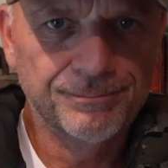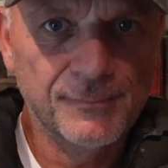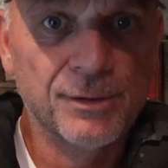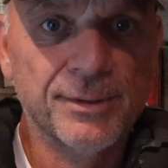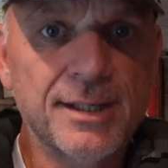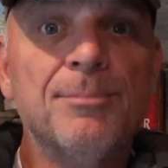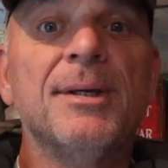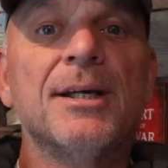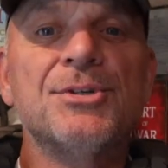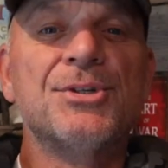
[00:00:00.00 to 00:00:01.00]
All right,
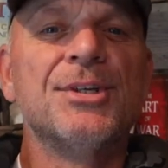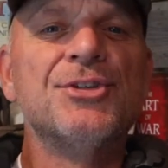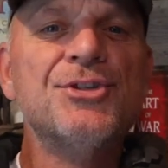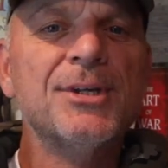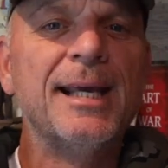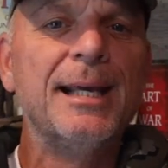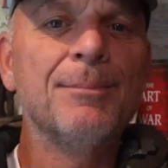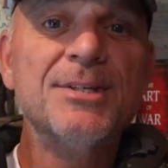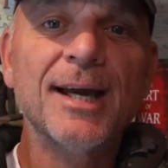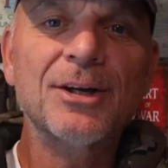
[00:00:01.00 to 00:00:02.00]
because it's the
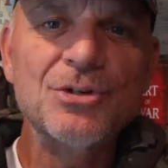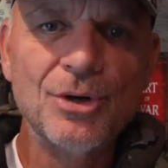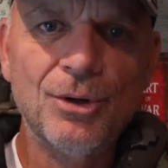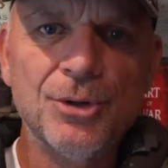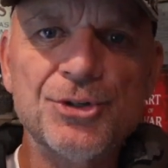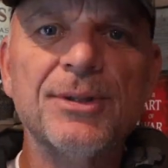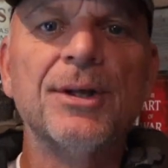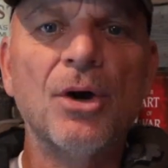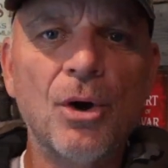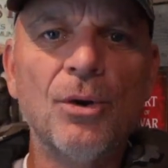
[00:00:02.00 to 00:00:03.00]
same technology
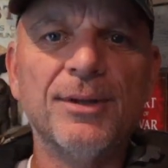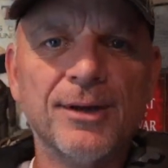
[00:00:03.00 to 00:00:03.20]
that all the